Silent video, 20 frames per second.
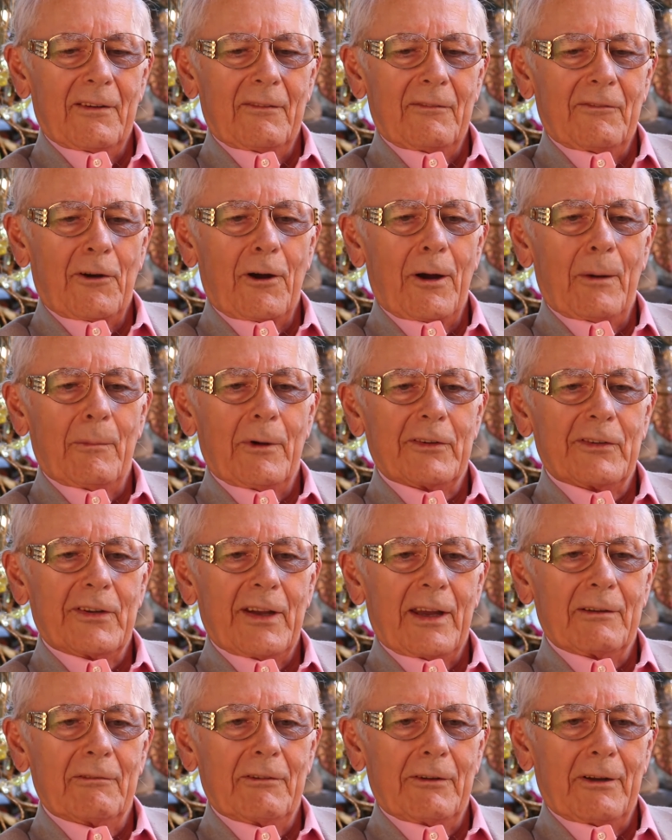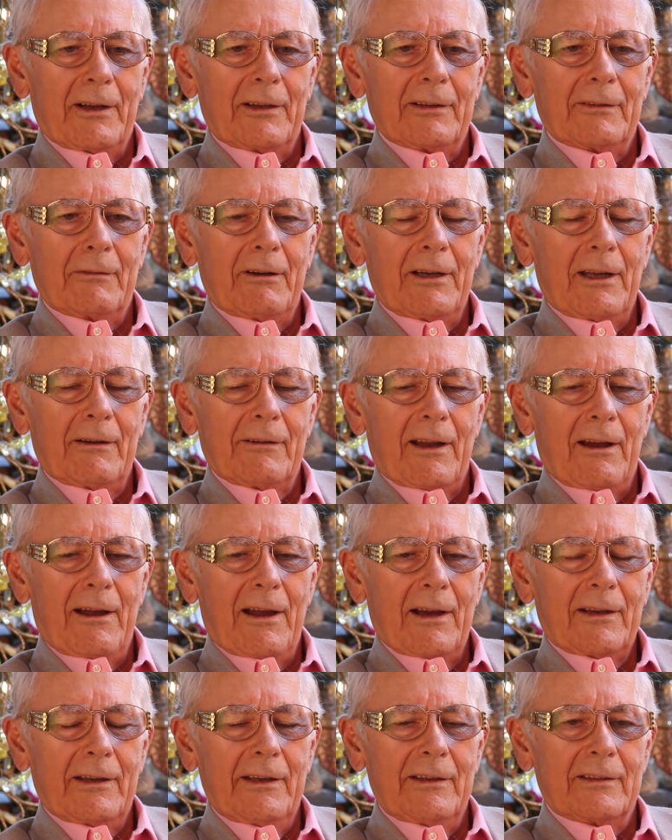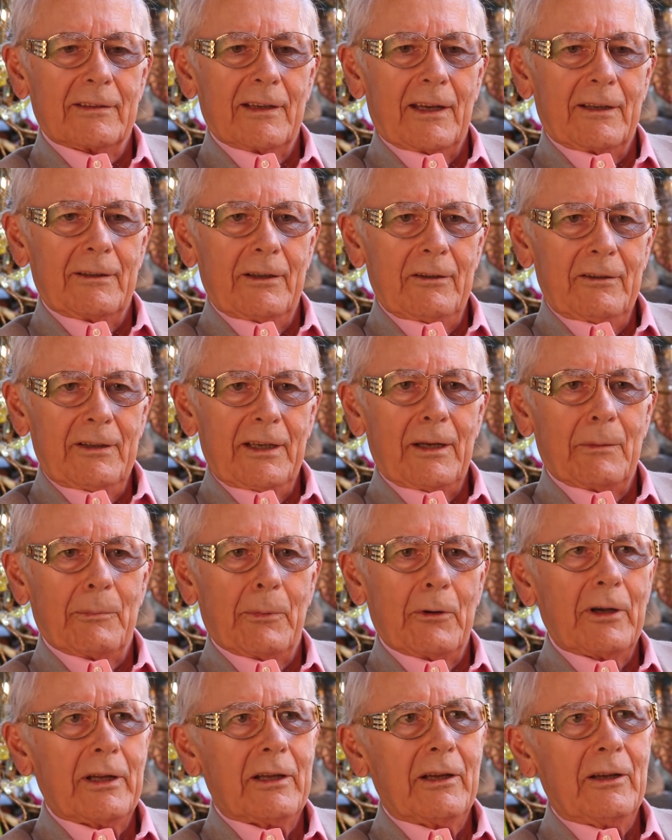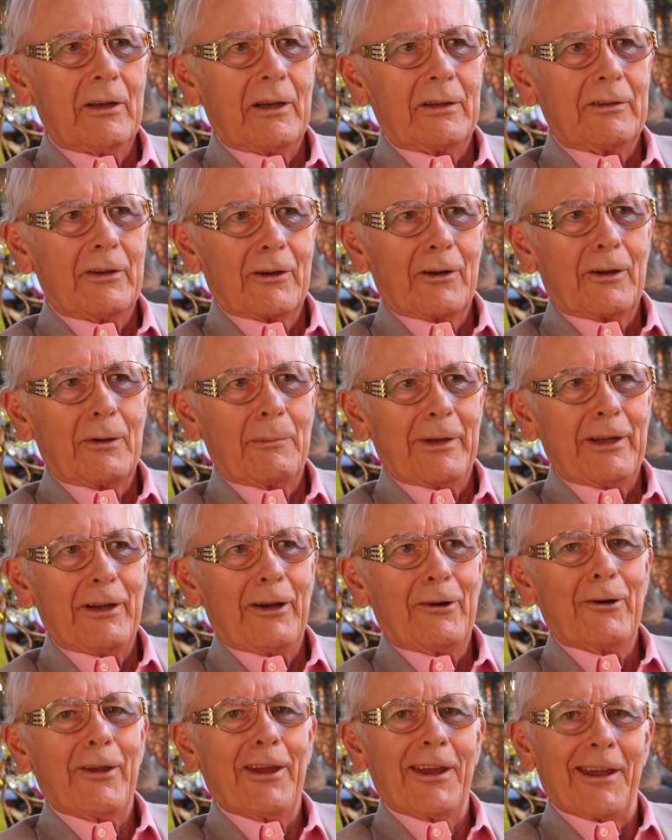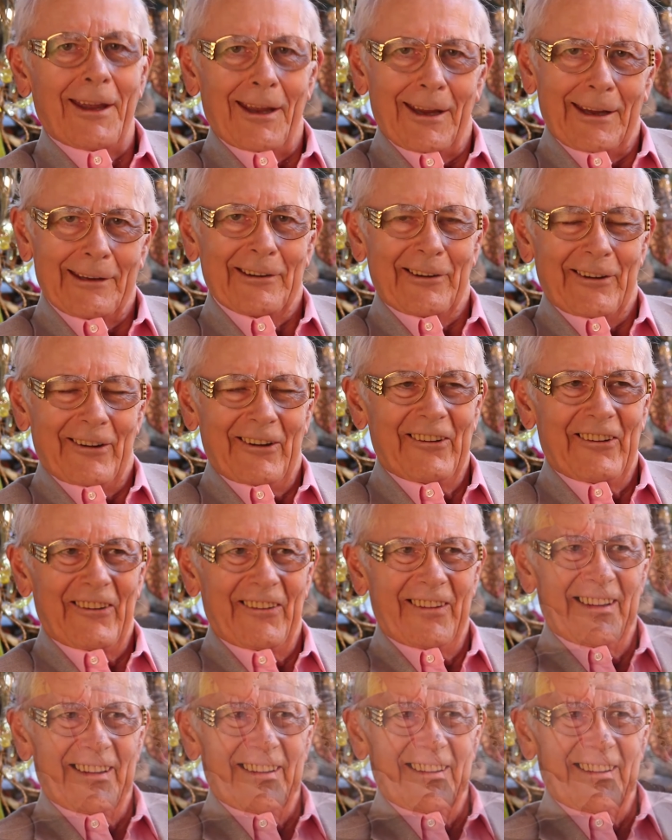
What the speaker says: farmer said, well, Doc, he said, you did pretty good, you're going to be okay, you know.